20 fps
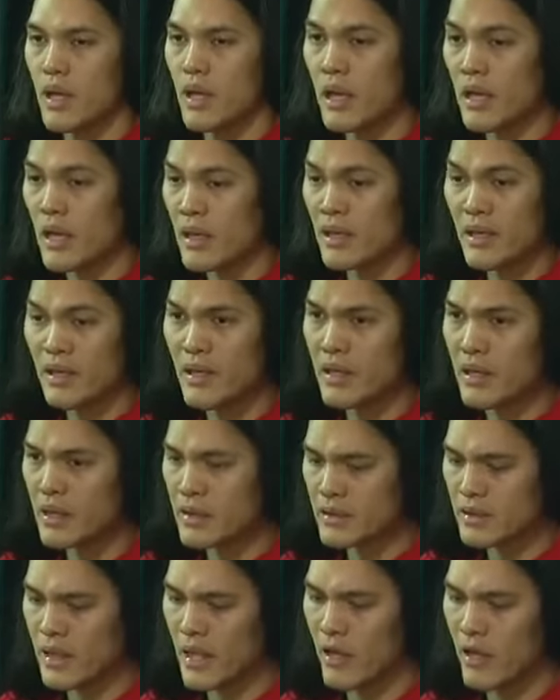And the thing
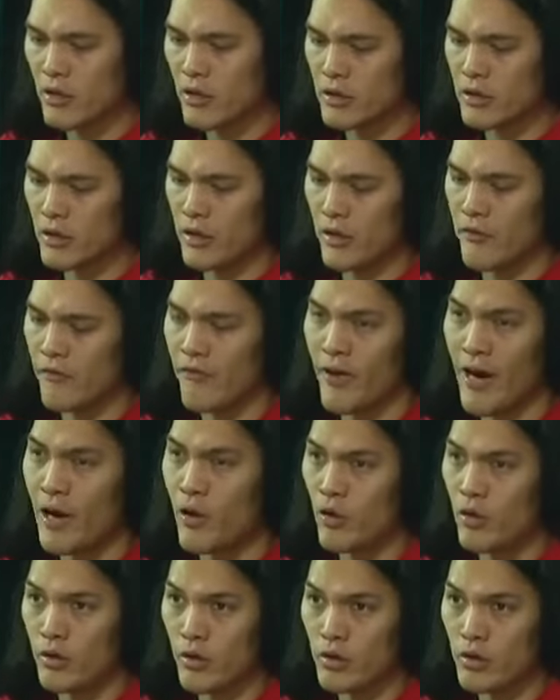is, Hellerson and
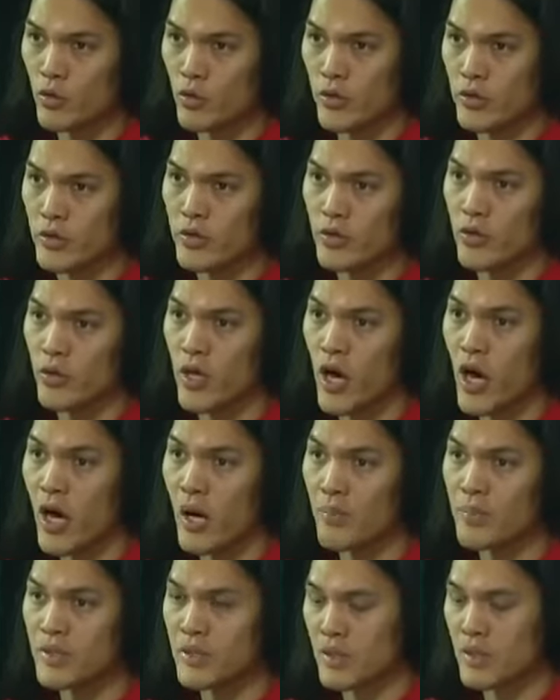Farrell, those were the 2
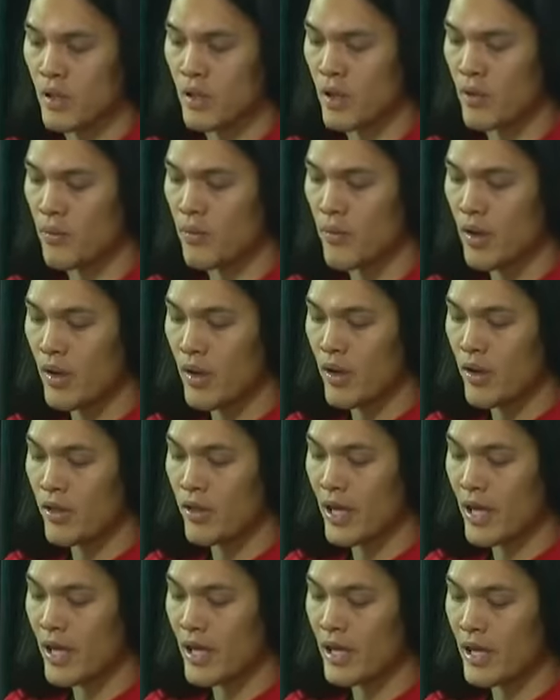cops.
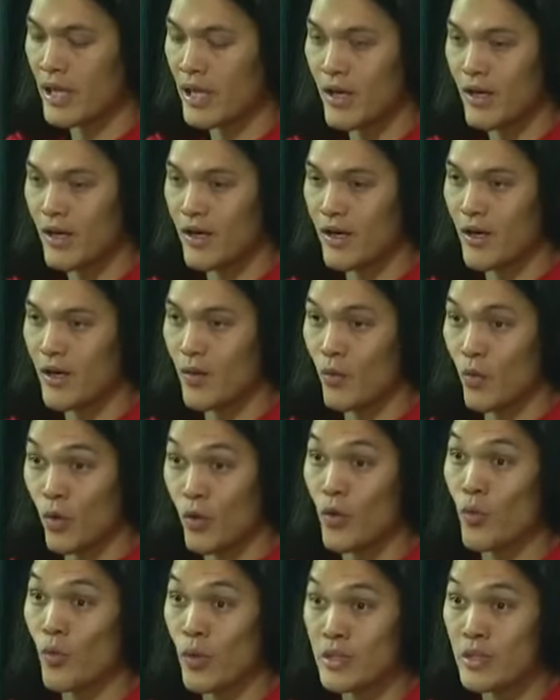They
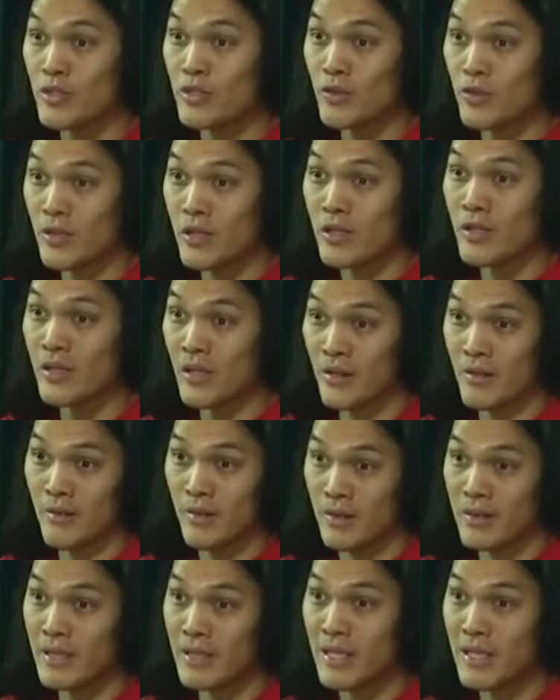were the ones who did the
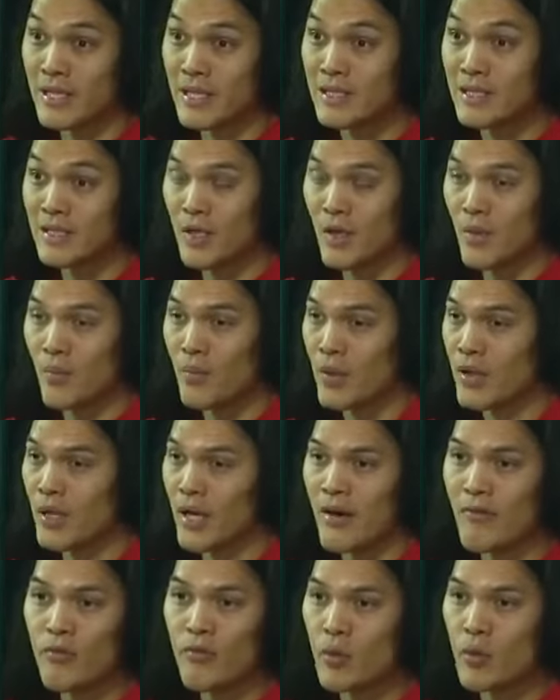deeds,
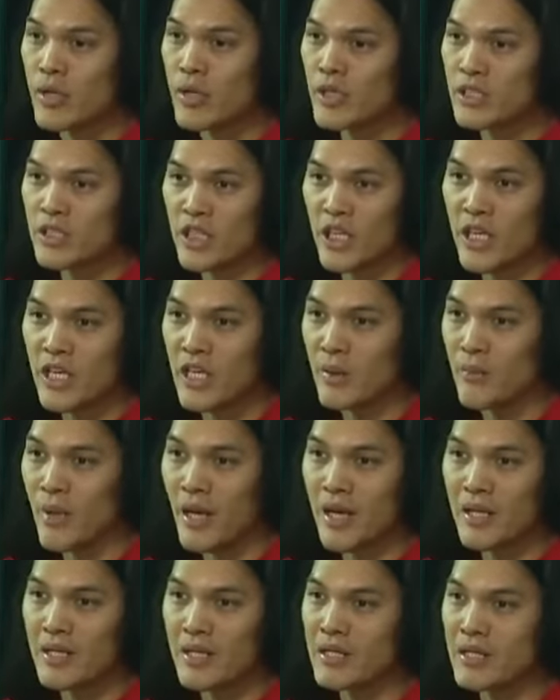but everyone in the chain of
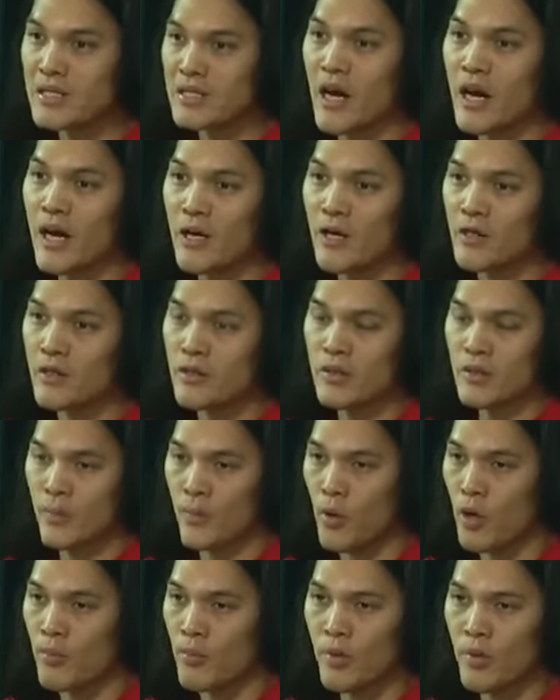command, the entire
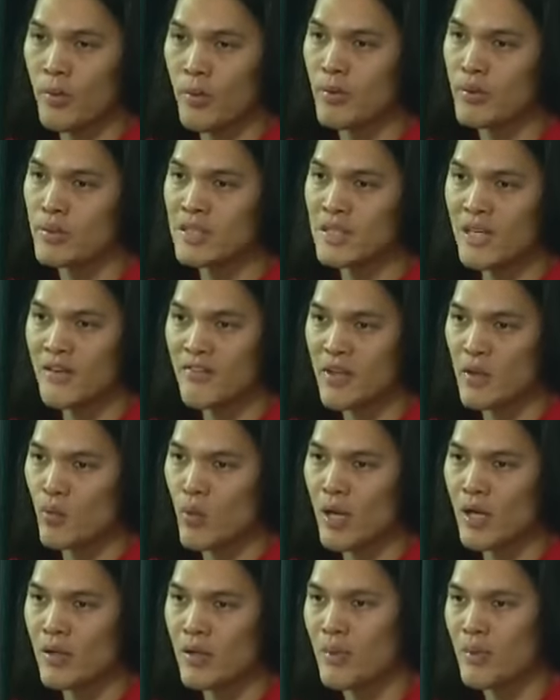Department of Public Safety
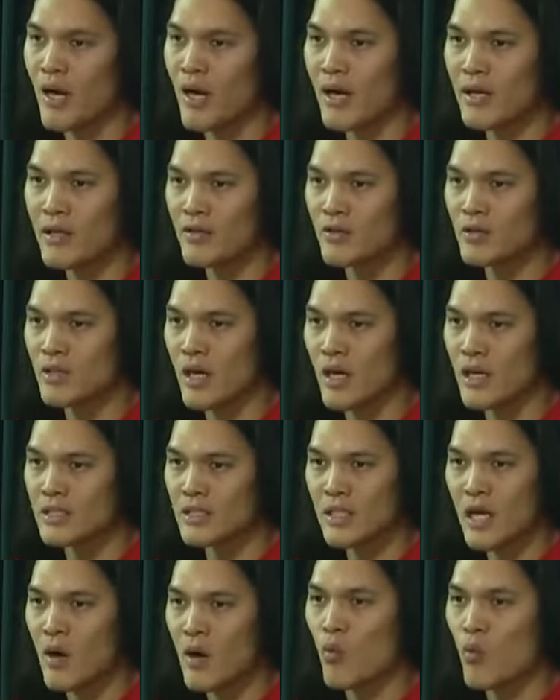rallied behind those
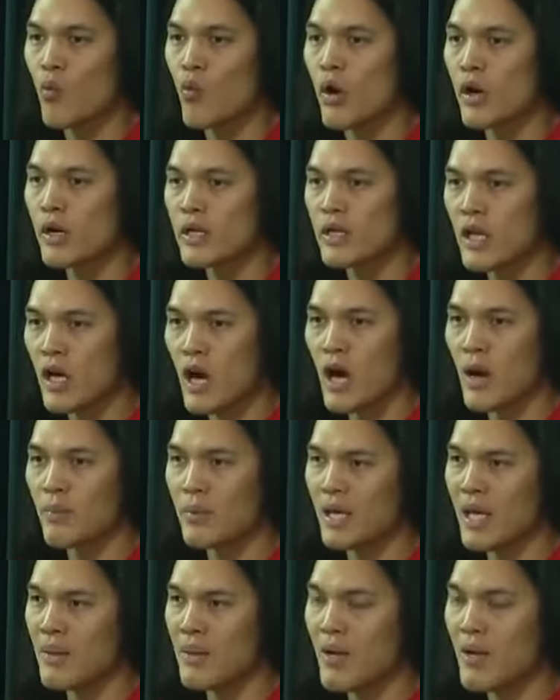guys. Not one
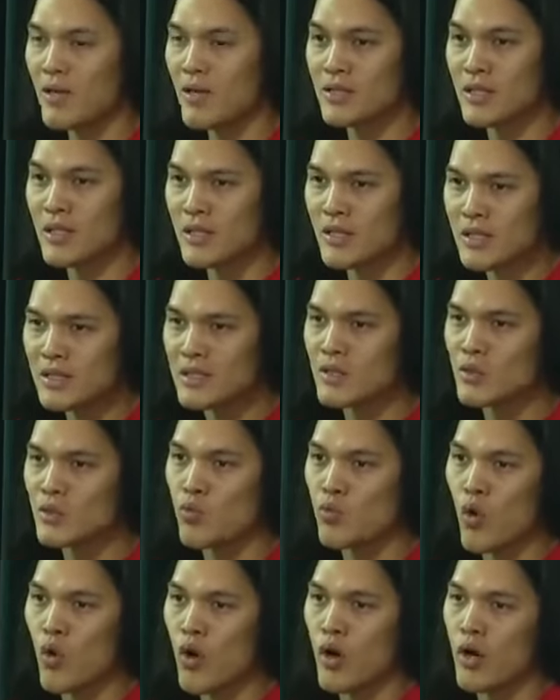cop came out and said, this
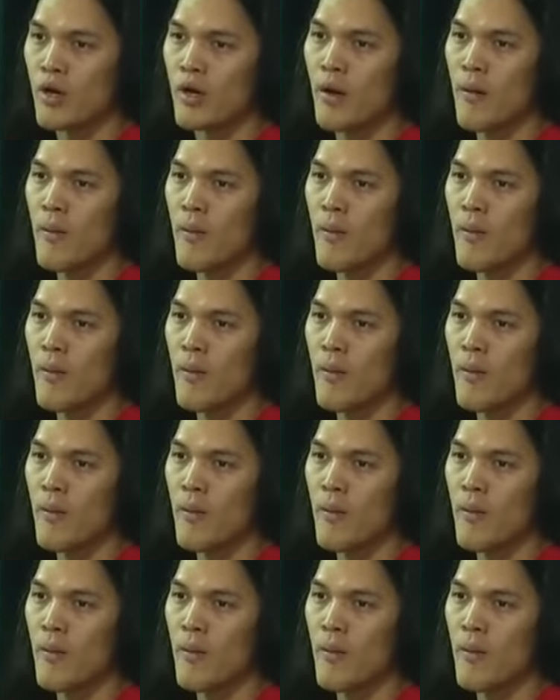is wrong.